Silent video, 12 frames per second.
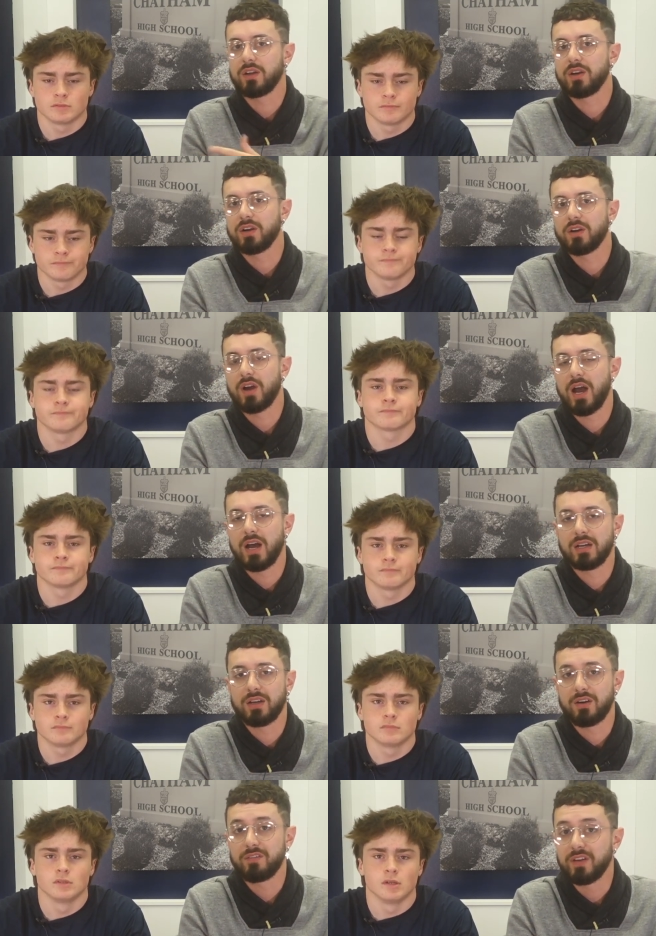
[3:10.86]
Speaker 1: are uh,
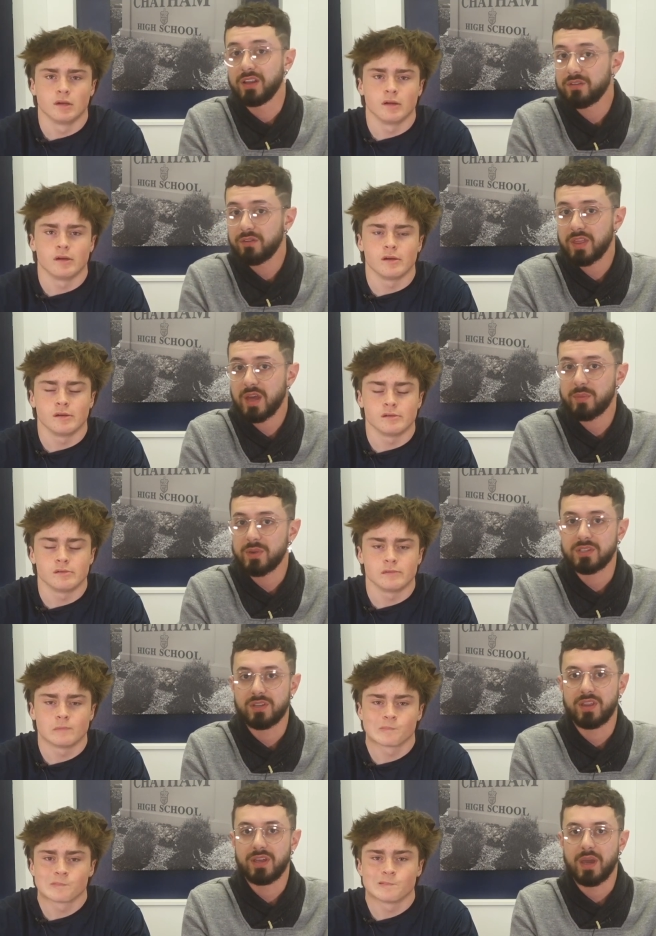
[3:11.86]
going to fill in for them until
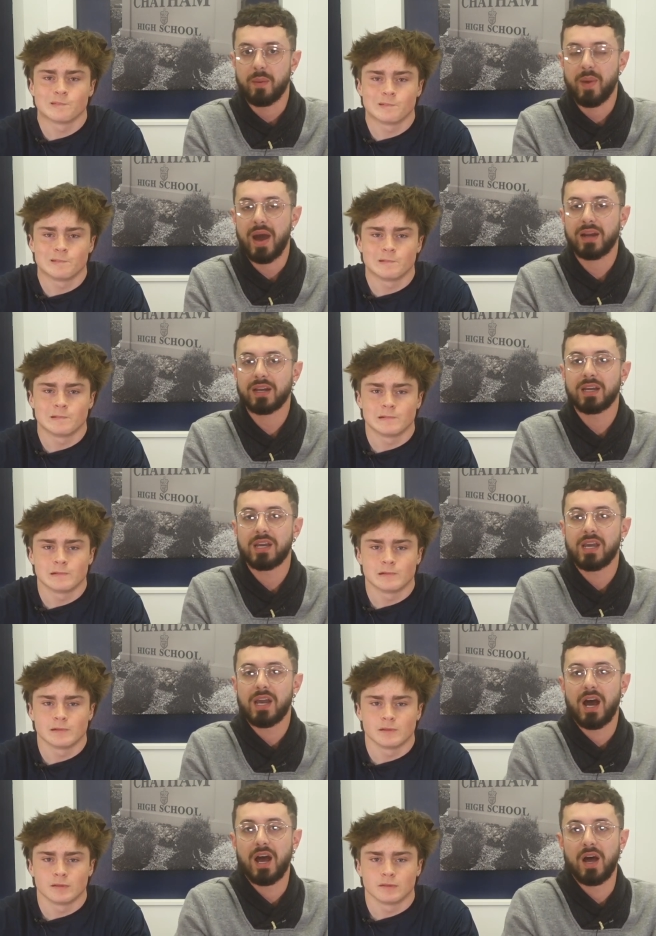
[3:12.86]
they get back.
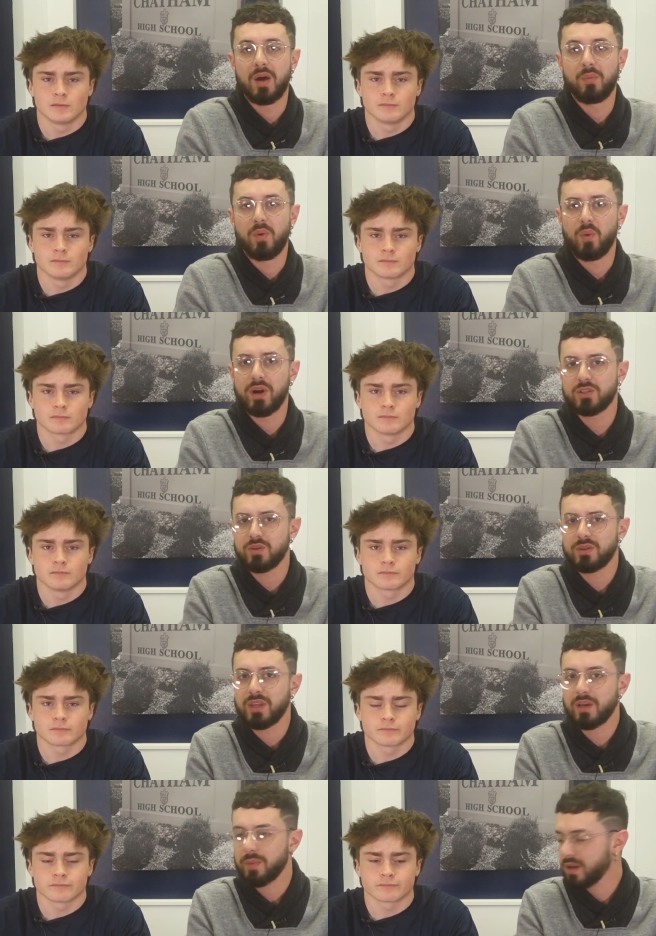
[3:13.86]
Um, what did you
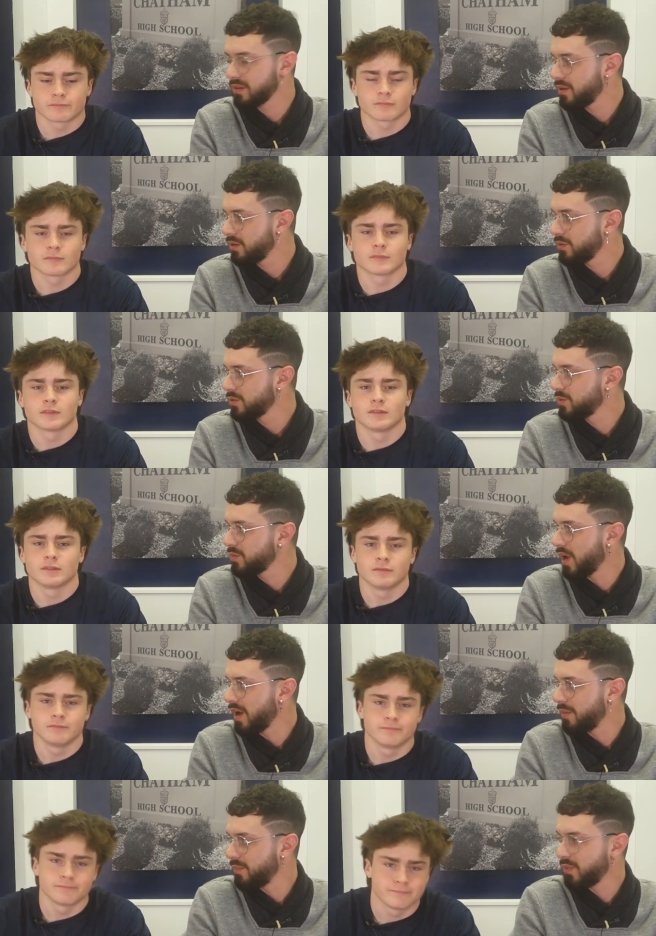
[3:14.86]
think about those
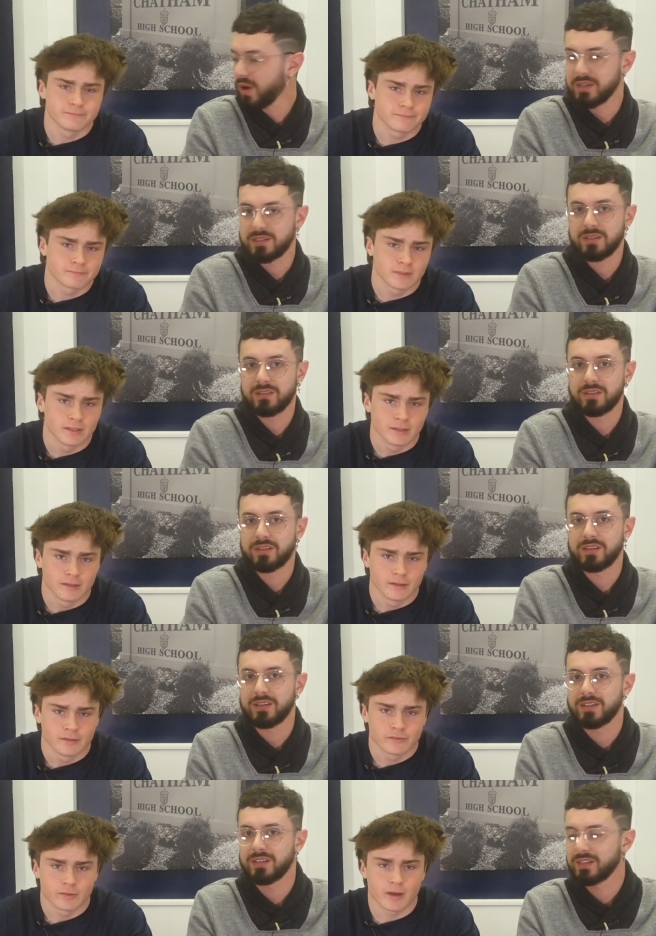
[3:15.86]
um, pranks?
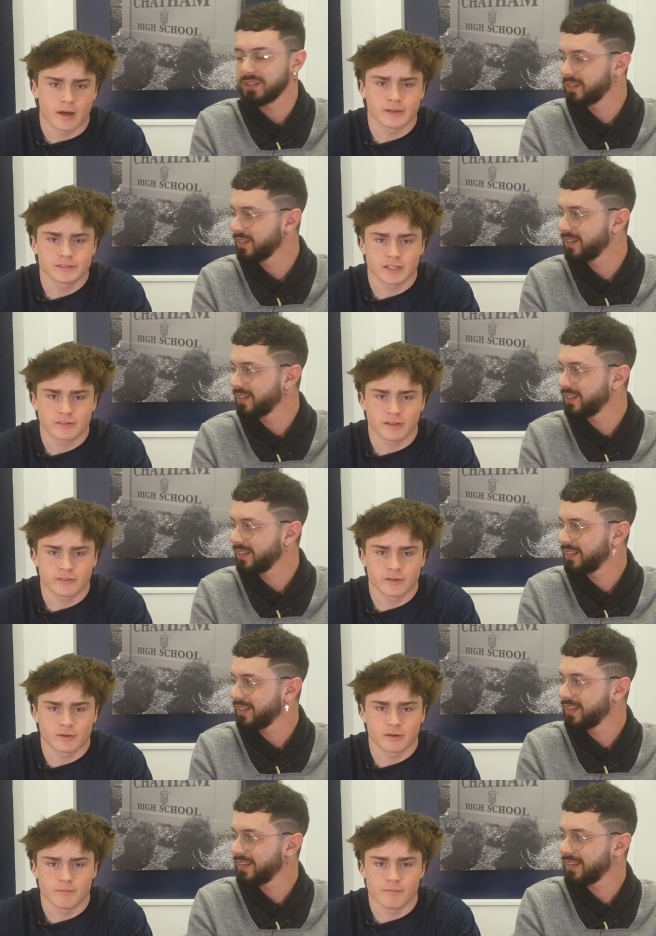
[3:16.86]
Speaker 2: To be honest, I thought they
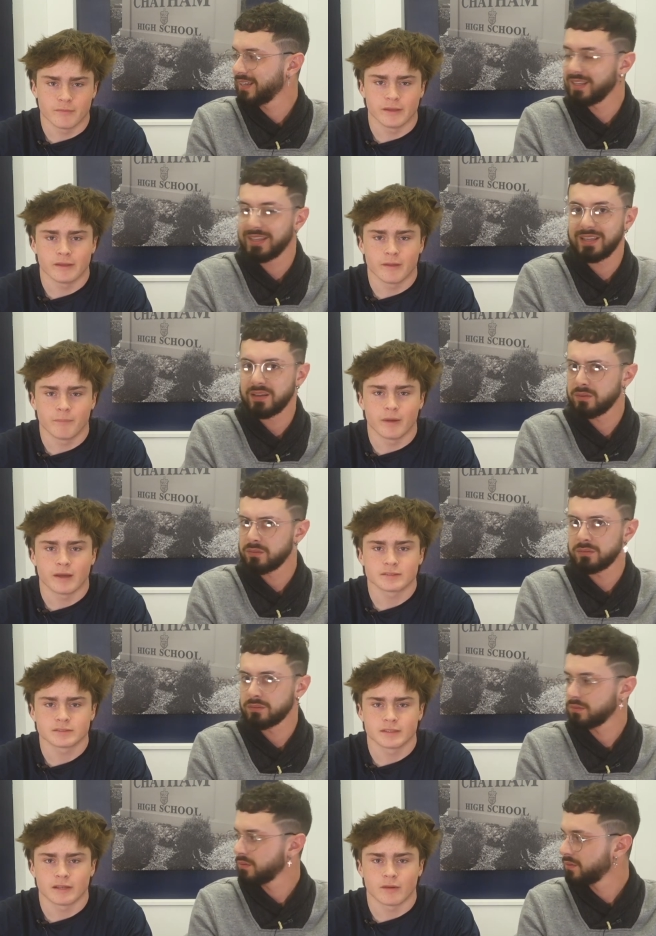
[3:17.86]
were mid at
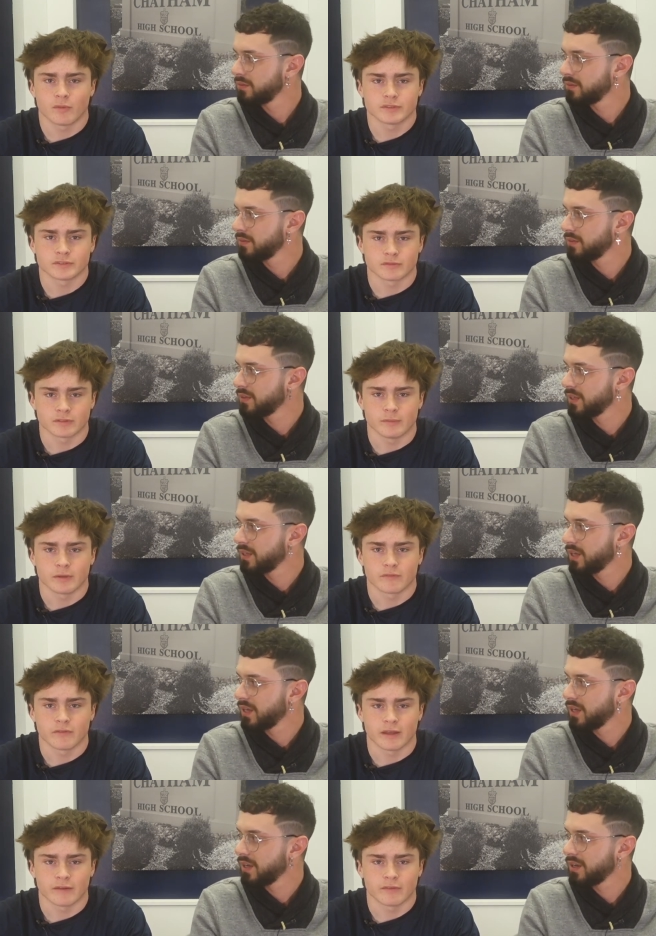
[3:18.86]
best, and I wasn't really a big
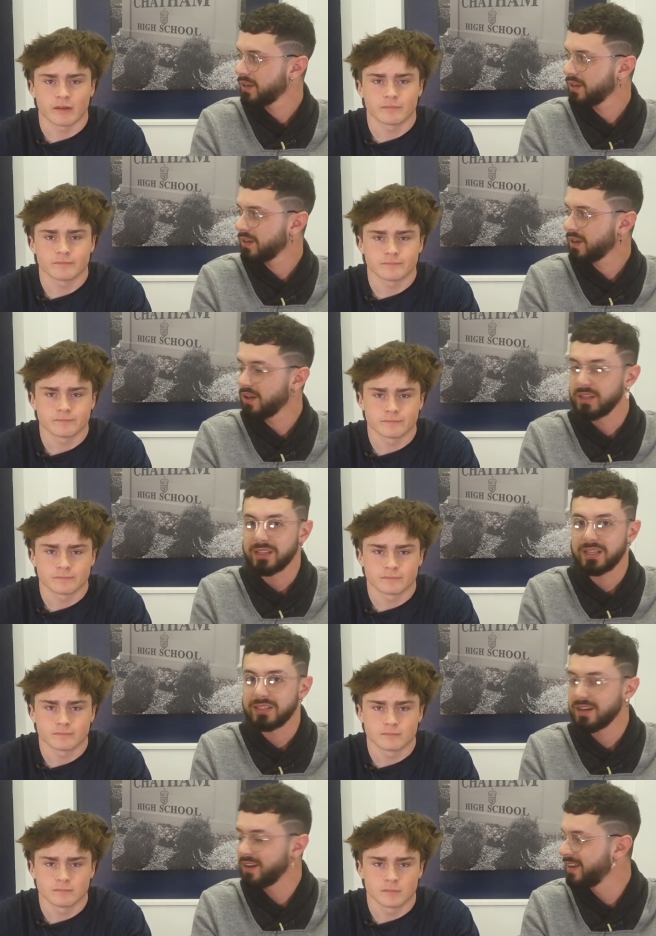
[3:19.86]
fan of them.
Speaker 1: Cullen, that's
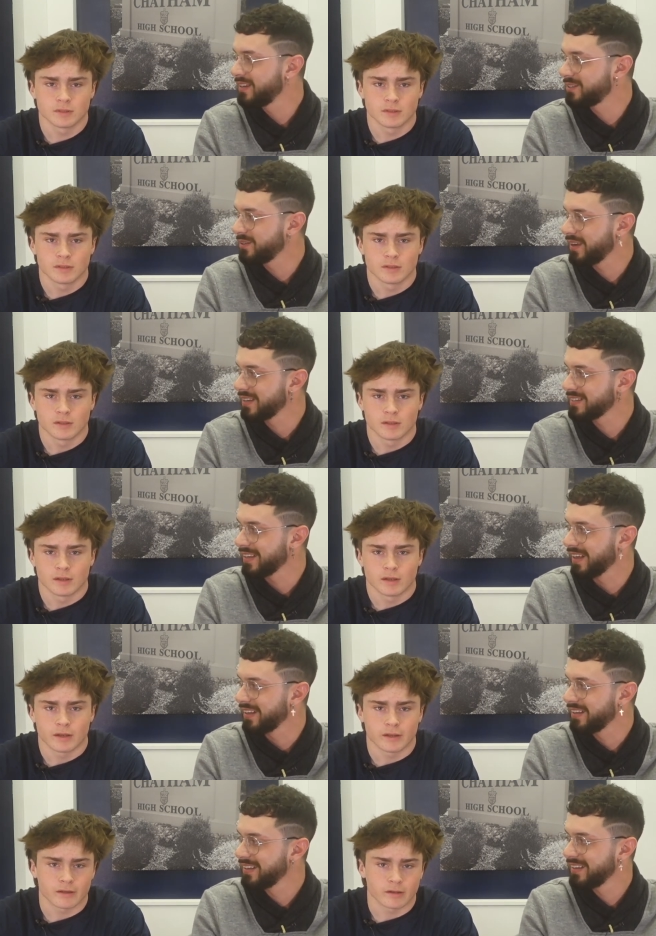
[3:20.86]
not nice. You can't say that.
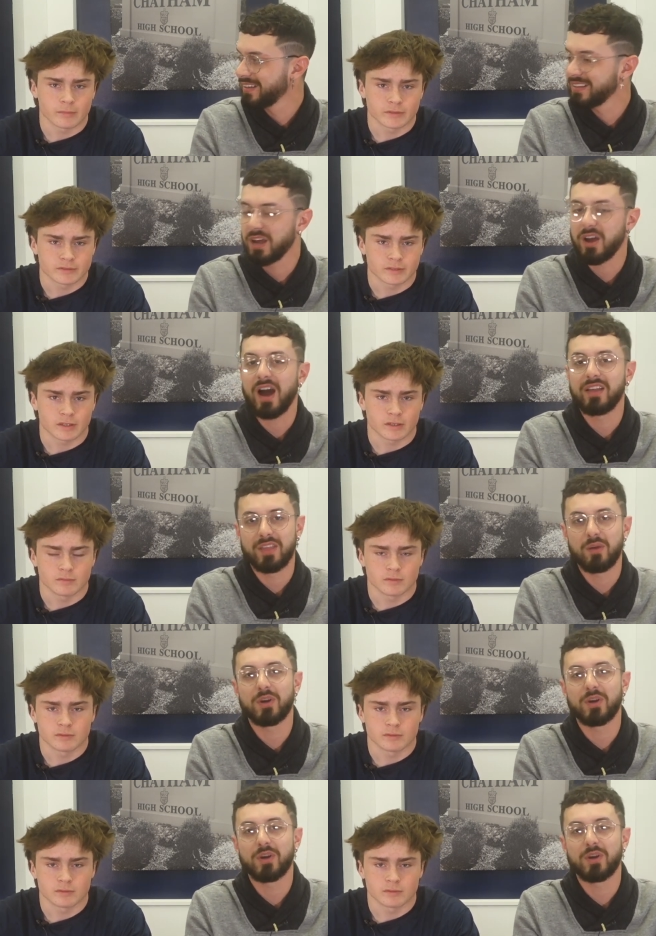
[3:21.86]
I know. I mean, they, I, they were